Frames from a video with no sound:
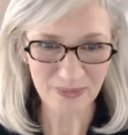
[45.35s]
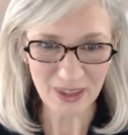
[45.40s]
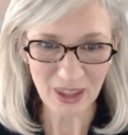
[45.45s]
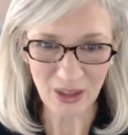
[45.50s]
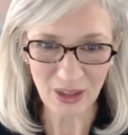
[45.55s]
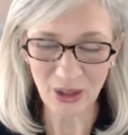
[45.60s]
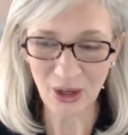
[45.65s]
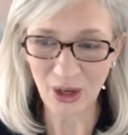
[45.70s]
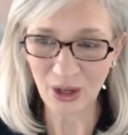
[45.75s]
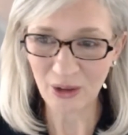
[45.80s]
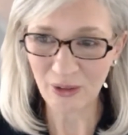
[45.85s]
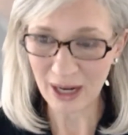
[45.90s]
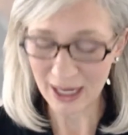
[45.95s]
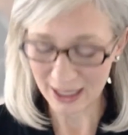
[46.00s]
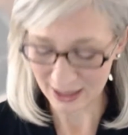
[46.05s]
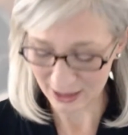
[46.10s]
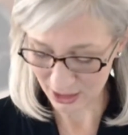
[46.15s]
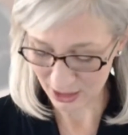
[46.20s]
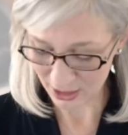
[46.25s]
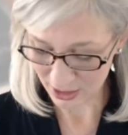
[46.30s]
All
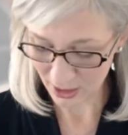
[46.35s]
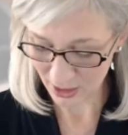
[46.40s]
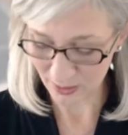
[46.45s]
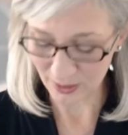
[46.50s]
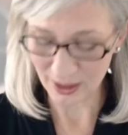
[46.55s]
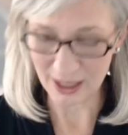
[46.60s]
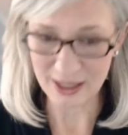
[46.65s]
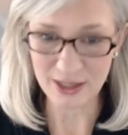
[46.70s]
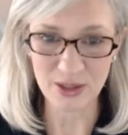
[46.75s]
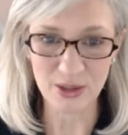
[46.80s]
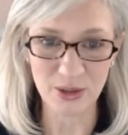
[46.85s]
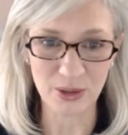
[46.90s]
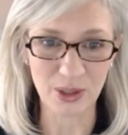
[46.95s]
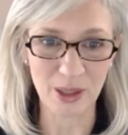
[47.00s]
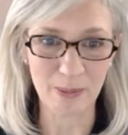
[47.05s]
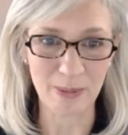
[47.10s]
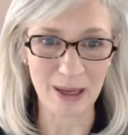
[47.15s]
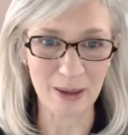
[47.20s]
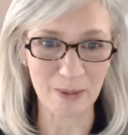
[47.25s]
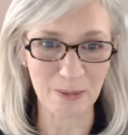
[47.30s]
right, so let's talk
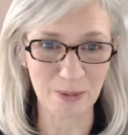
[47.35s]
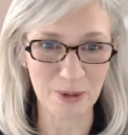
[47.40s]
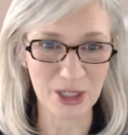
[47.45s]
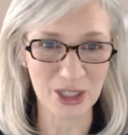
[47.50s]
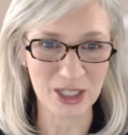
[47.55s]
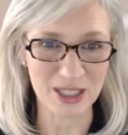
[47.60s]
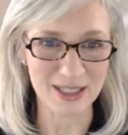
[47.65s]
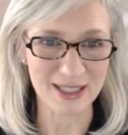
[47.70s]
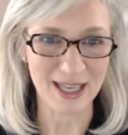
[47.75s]
about bridges.